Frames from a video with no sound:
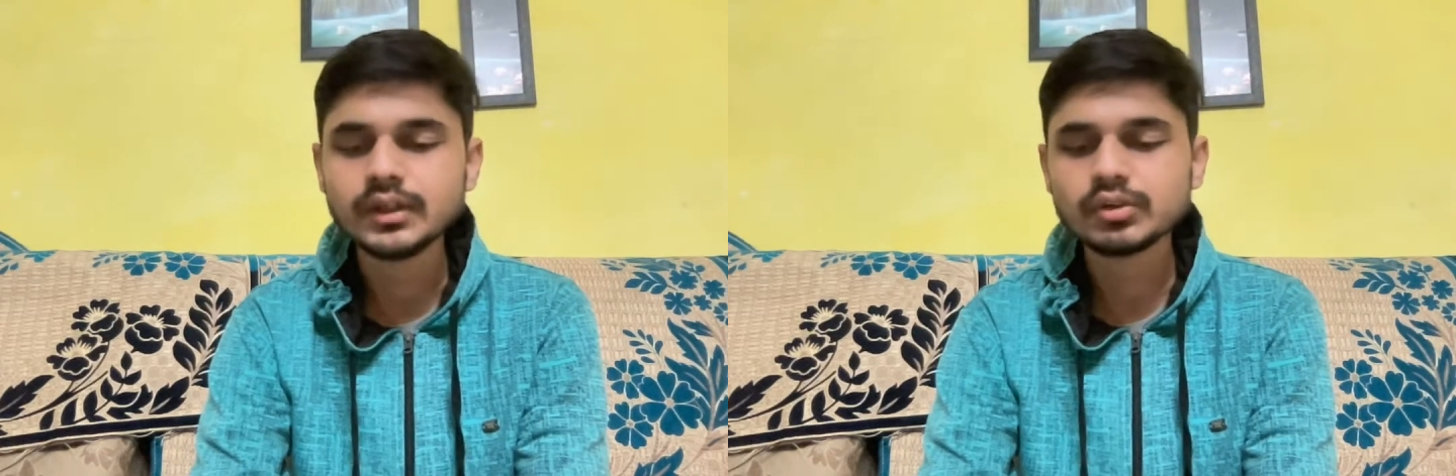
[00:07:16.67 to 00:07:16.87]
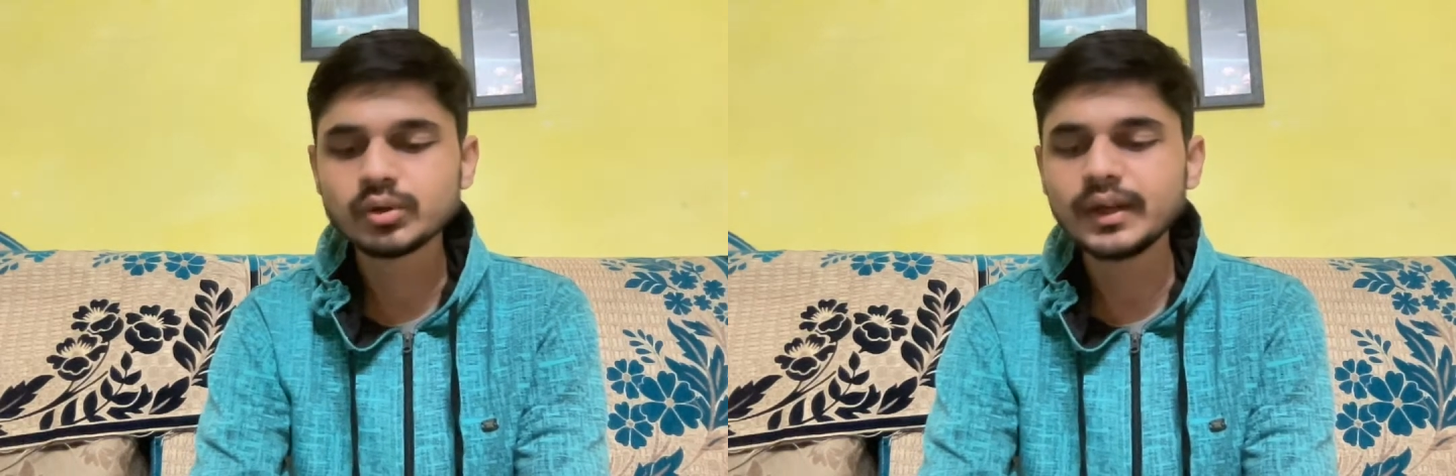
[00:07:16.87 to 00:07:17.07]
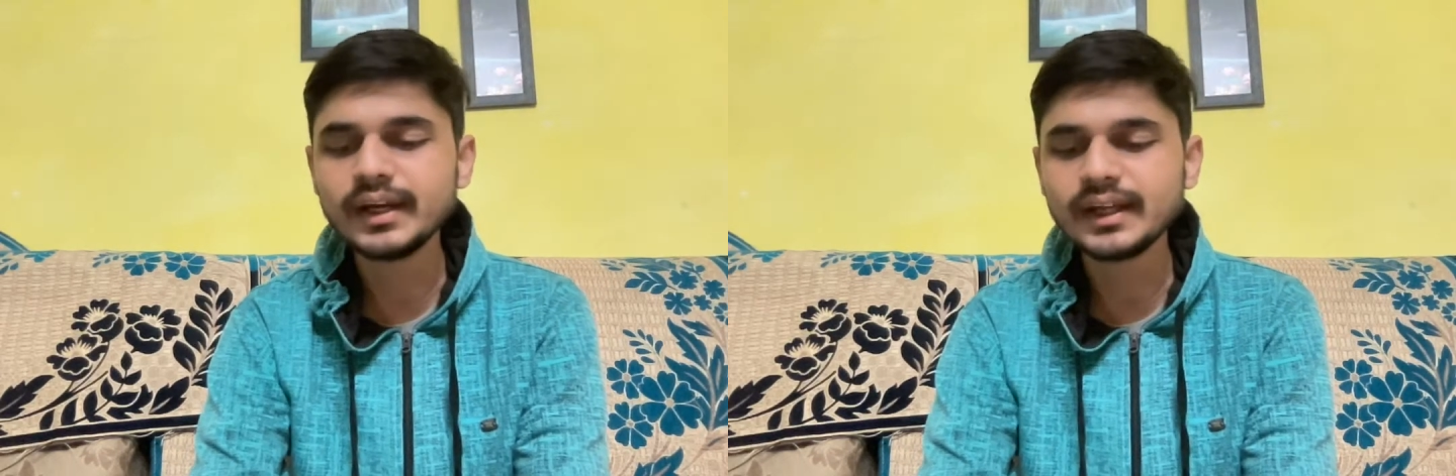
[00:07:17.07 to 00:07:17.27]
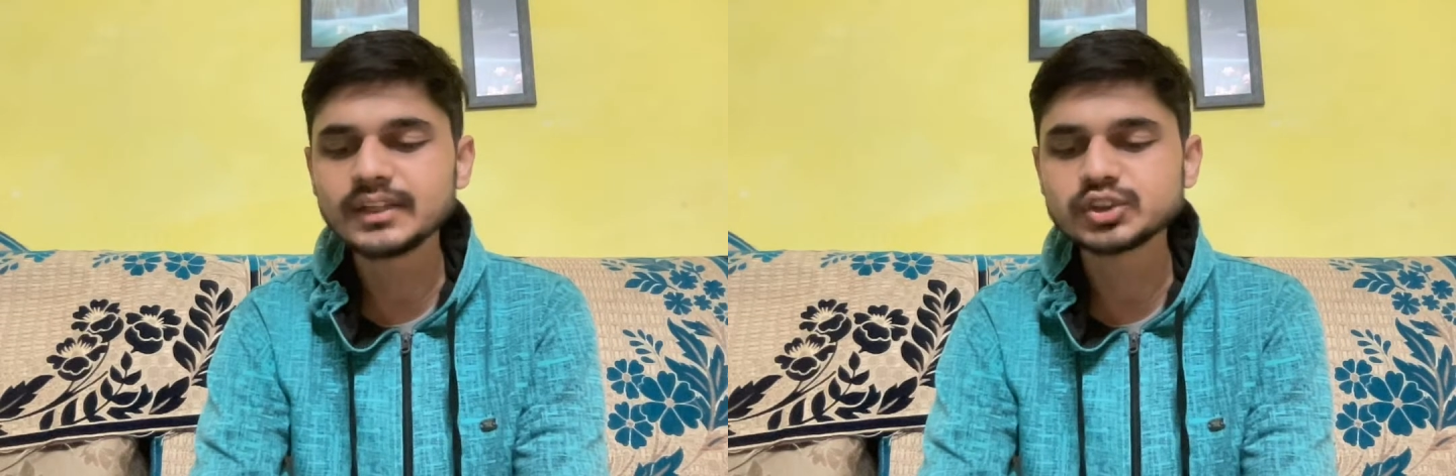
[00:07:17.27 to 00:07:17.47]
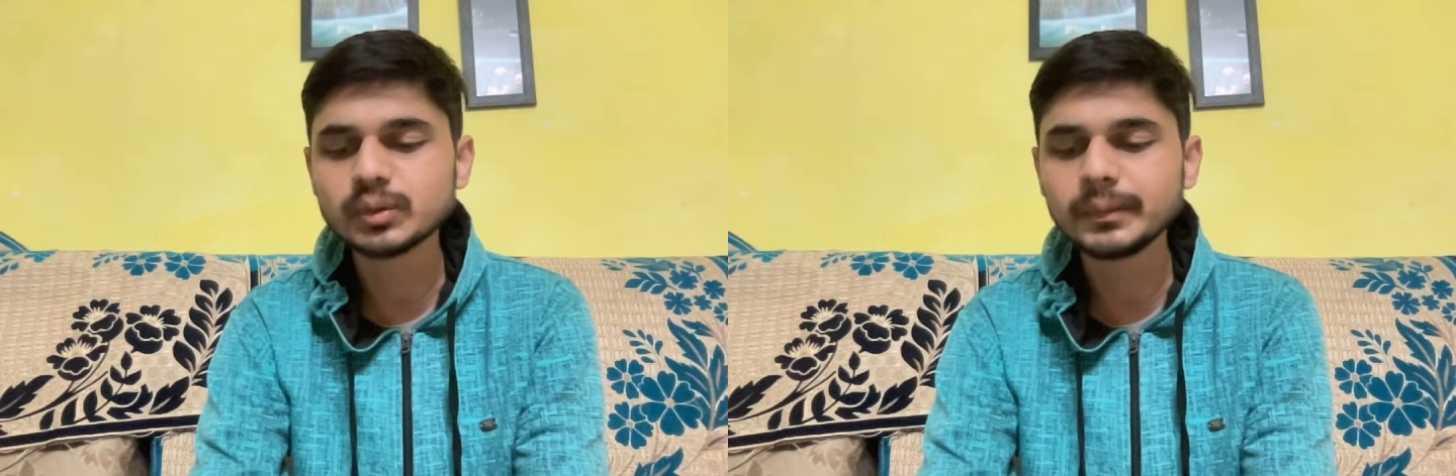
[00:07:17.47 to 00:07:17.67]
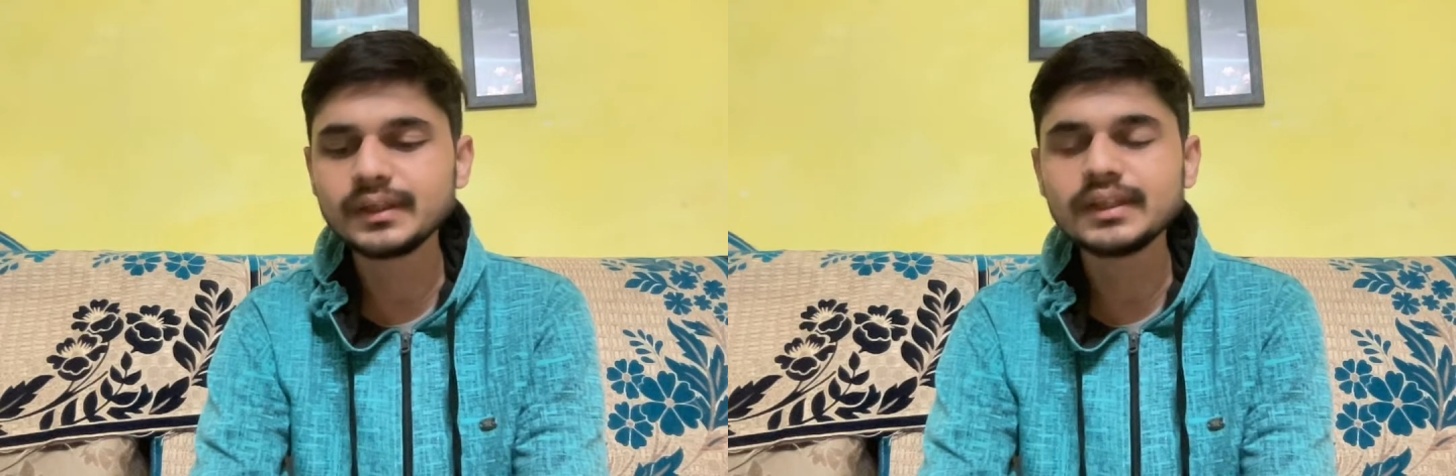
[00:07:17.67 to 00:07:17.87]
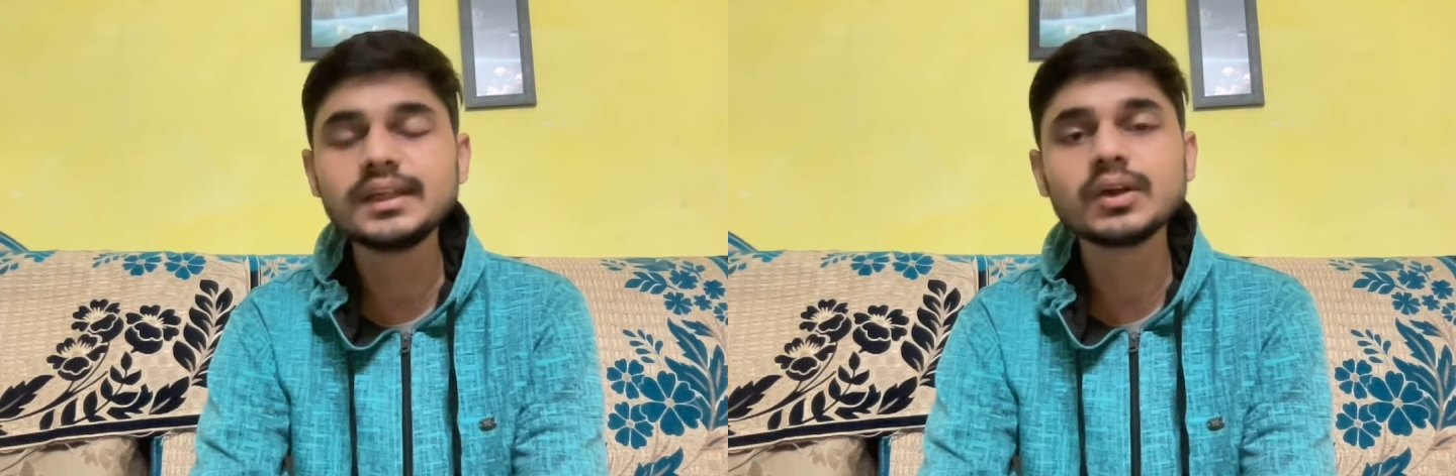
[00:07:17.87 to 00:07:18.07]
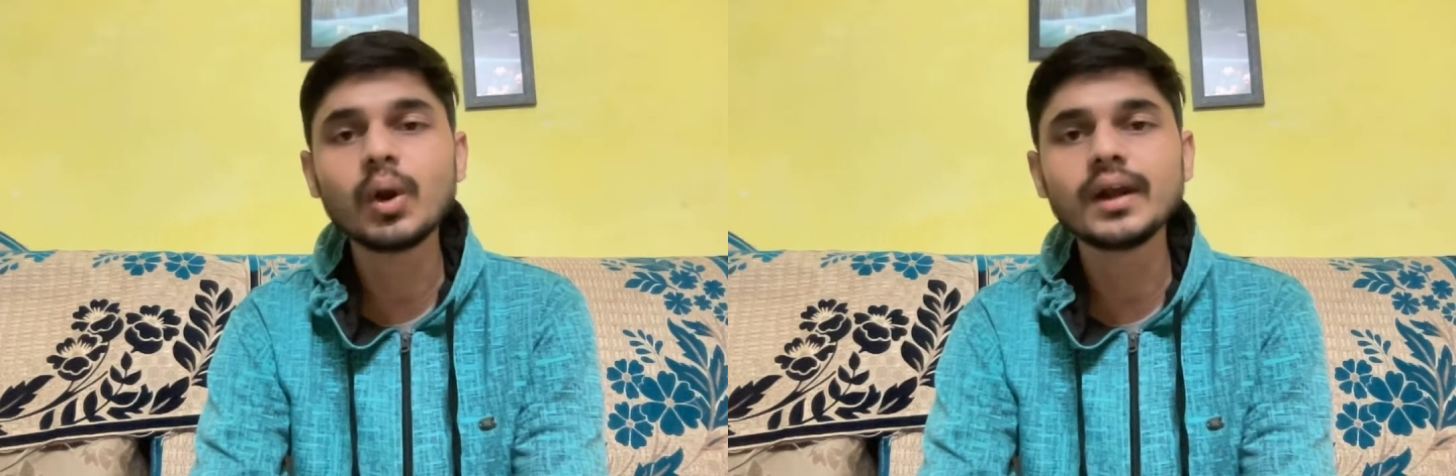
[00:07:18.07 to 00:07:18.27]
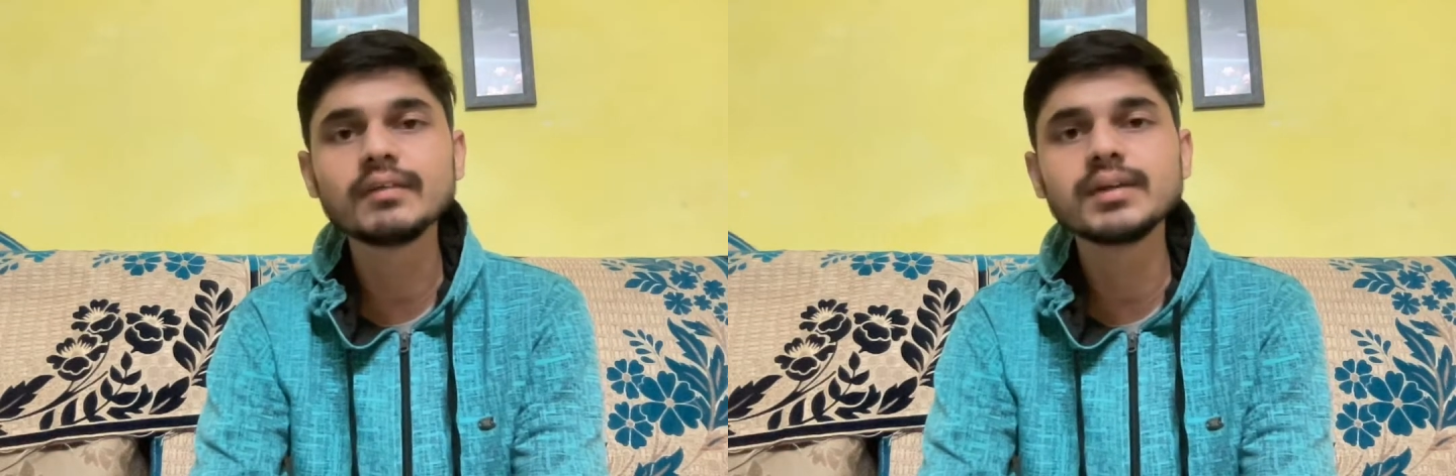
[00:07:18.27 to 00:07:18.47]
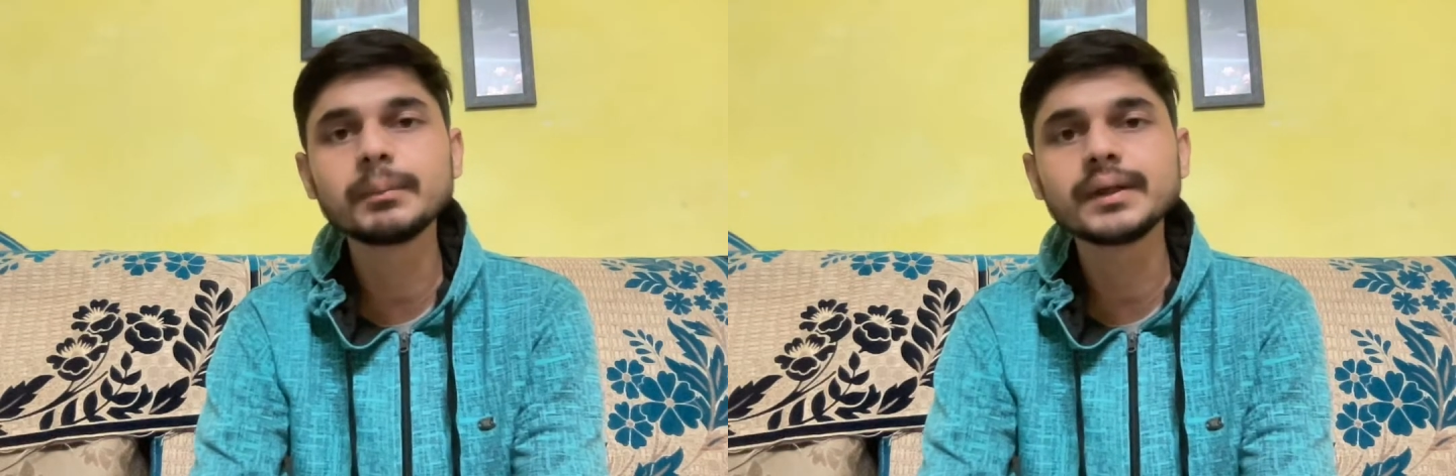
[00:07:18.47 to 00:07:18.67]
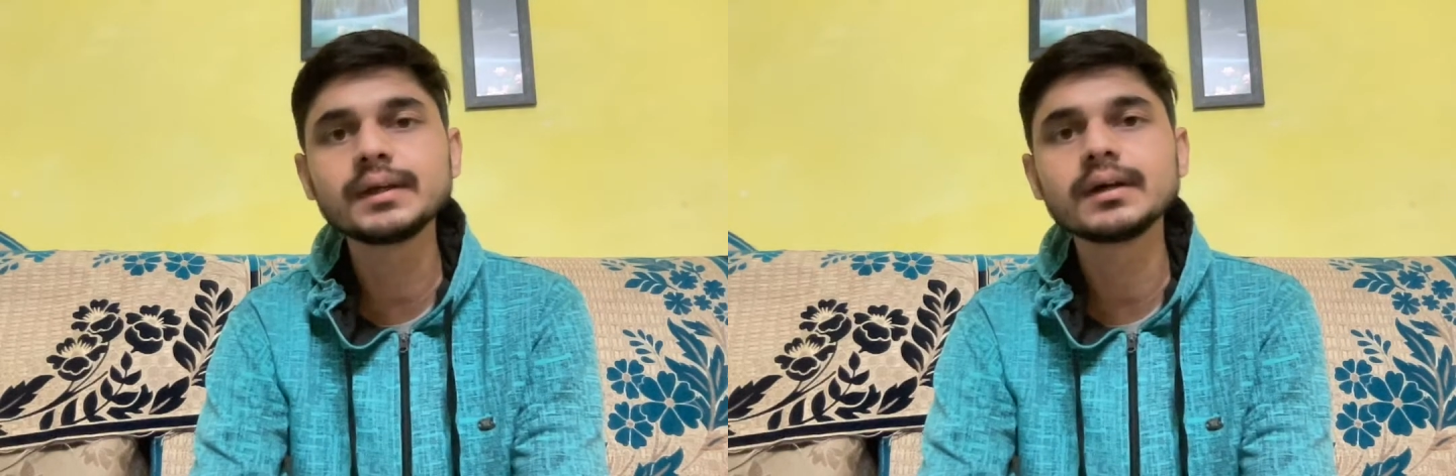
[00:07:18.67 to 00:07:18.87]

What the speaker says: So India should be keen on developing